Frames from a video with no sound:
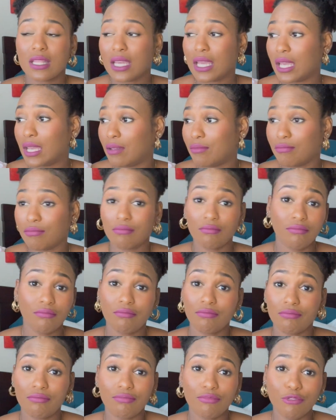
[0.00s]
They
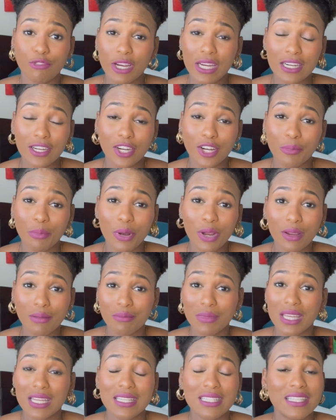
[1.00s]
rent an
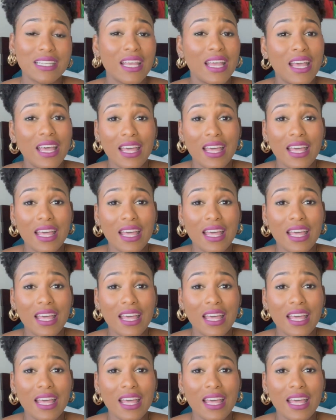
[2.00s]
apartment,